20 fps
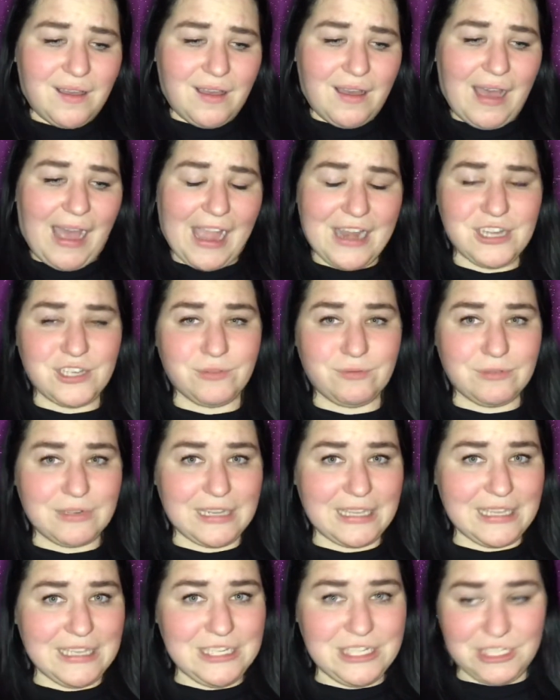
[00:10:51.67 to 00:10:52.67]
I just
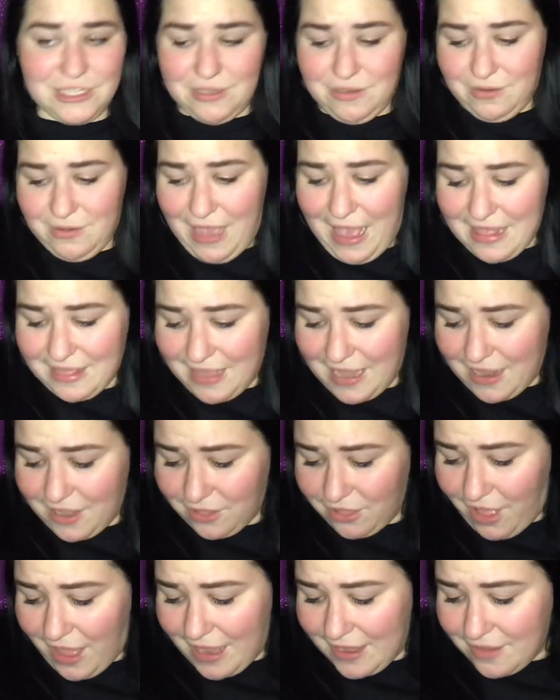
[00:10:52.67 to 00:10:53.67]
really do. And like a
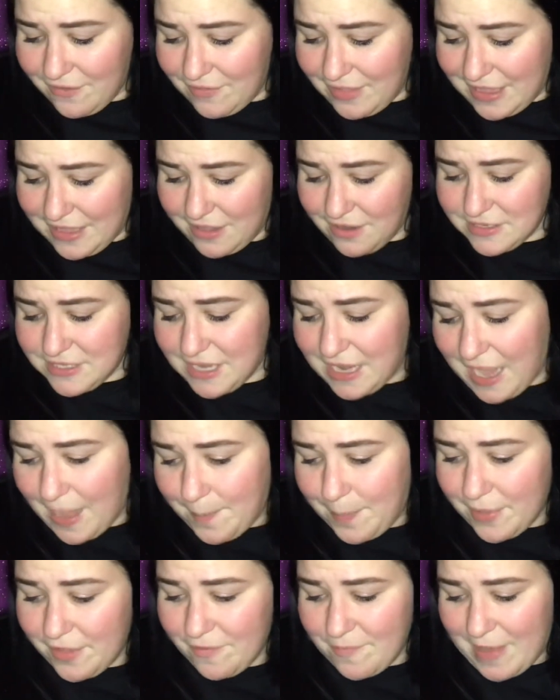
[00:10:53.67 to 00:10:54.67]
lot of, like there's a
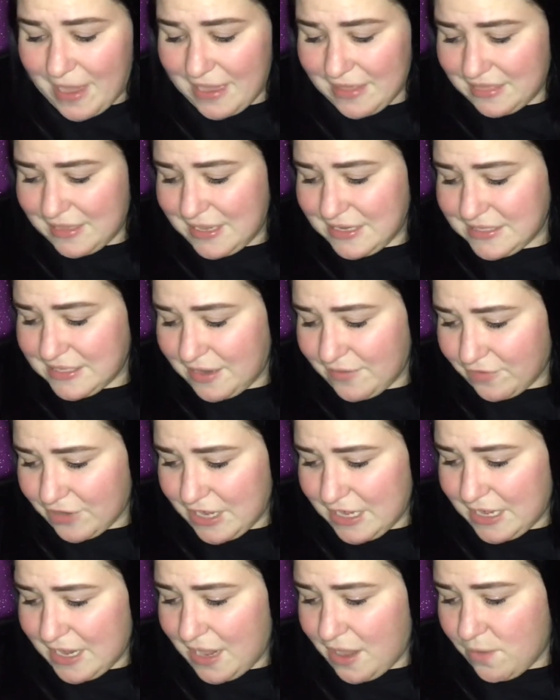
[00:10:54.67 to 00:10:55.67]
couple of my things I've
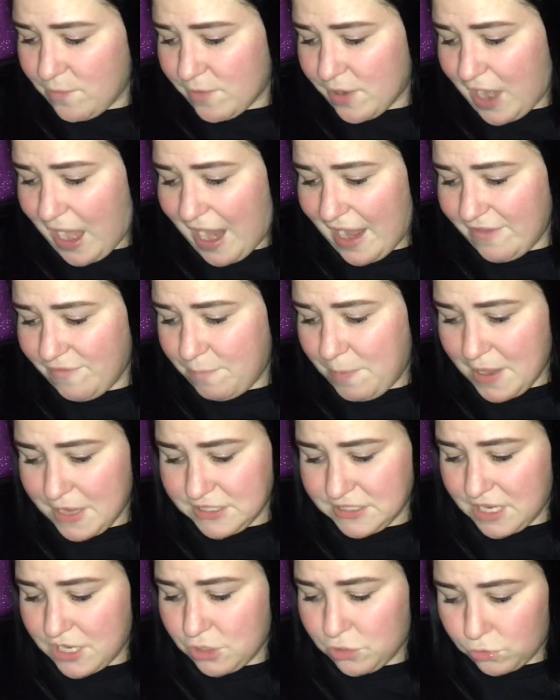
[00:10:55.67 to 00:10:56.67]
written down where I've picked
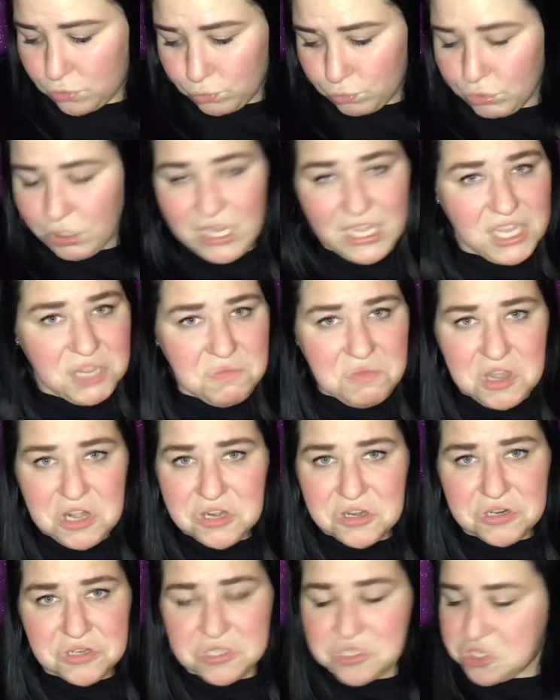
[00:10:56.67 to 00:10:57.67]
like 3
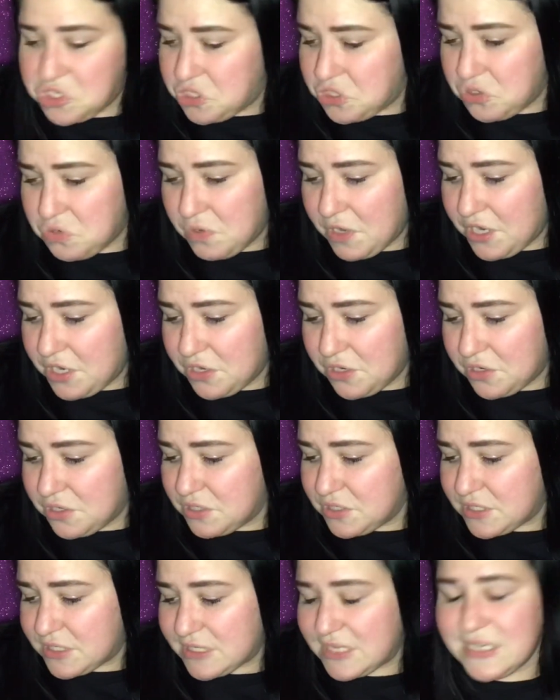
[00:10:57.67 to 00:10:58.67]
winners, 2
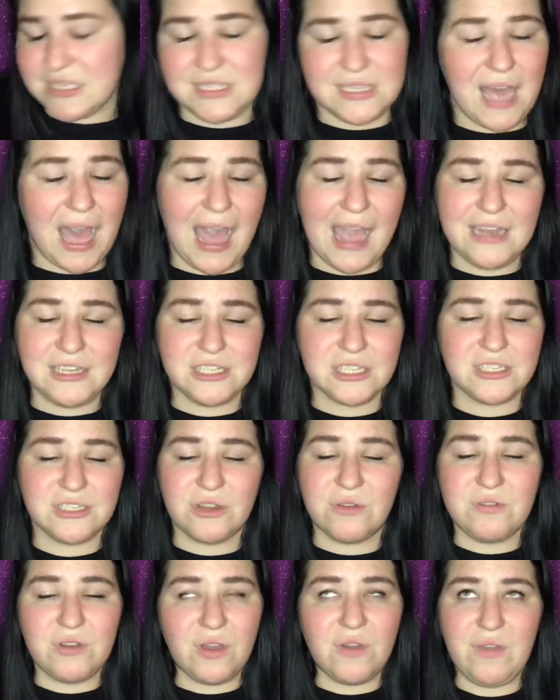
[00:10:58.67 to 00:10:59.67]
winners, because I just
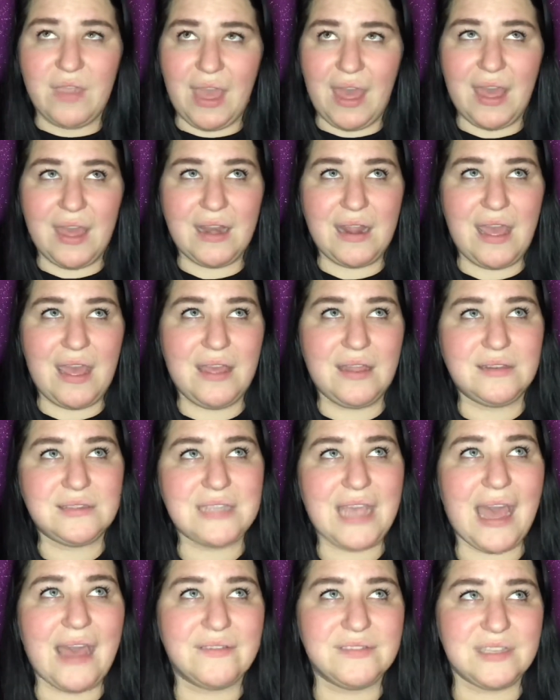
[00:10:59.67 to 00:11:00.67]
don't know yet. And to
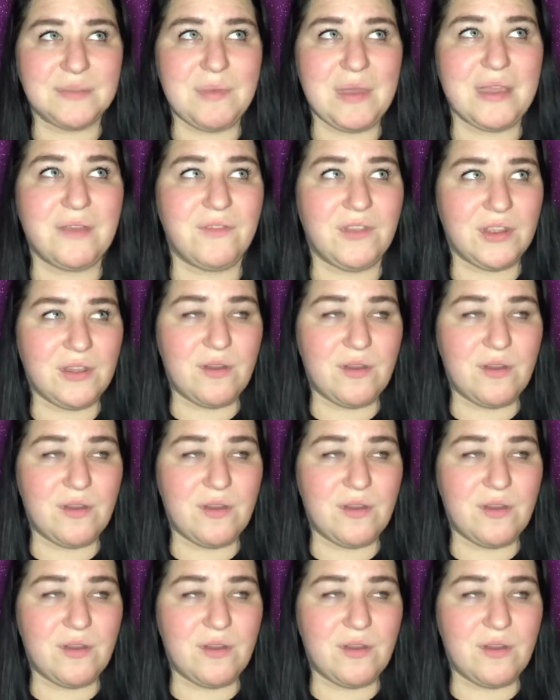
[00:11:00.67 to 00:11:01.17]
have to make a video